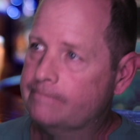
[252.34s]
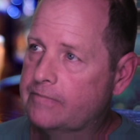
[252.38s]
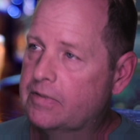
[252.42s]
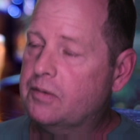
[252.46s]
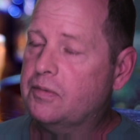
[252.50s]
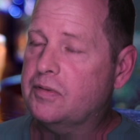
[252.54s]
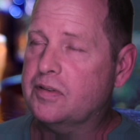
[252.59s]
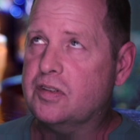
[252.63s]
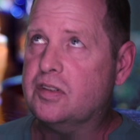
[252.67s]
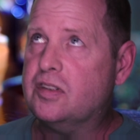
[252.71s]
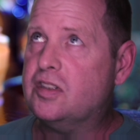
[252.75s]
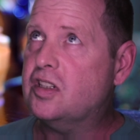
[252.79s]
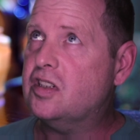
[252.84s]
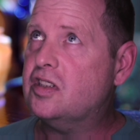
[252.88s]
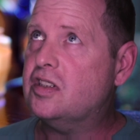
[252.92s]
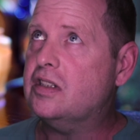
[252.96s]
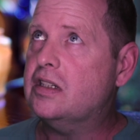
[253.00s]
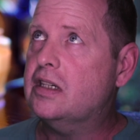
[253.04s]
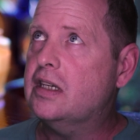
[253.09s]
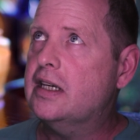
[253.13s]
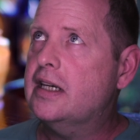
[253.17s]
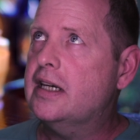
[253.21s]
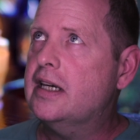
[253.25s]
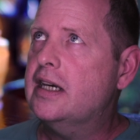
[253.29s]
It was
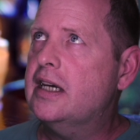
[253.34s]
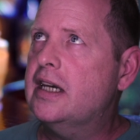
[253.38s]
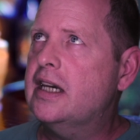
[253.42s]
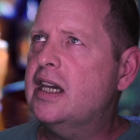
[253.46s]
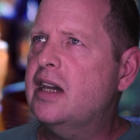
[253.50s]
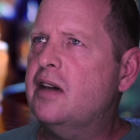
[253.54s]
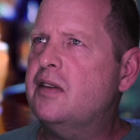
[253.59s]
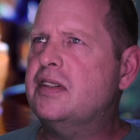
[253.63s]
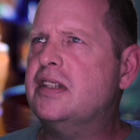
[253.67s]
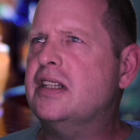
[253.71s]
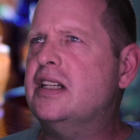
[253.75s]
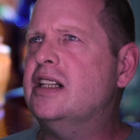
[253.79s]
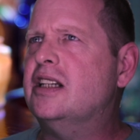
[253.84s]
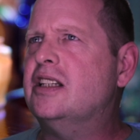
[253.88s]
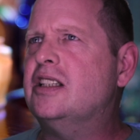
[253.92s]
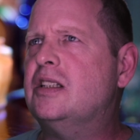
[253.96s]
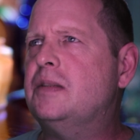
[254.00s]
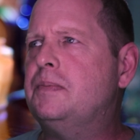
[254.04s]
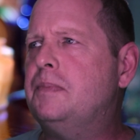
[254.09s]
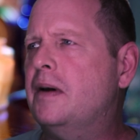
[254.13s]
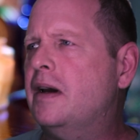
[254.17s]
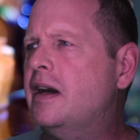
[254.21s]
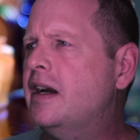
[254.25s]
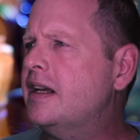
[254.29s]
just, it was an
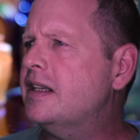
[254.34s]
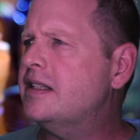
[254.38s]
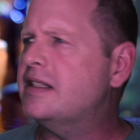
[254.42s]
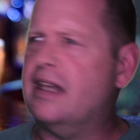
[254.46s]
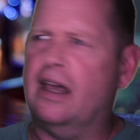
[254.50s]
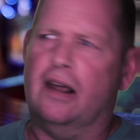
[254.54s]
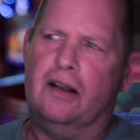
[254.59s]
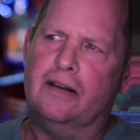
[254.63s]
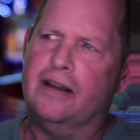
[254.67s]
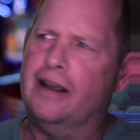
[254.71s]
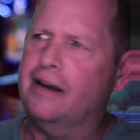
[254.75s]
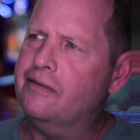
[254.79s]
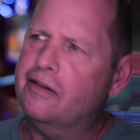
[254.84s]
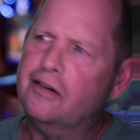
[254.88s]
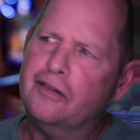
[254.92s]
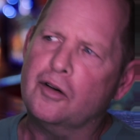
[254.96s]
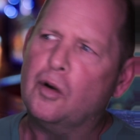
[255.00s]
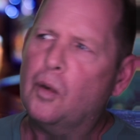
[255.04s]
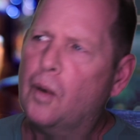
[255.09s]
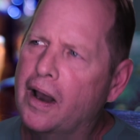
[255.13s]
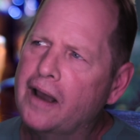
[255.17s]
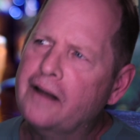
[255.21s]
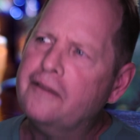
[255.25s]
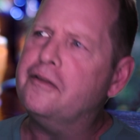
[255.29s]
experience I'll never
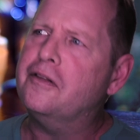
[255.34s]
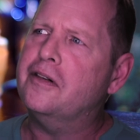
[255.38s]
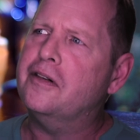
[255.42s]
quite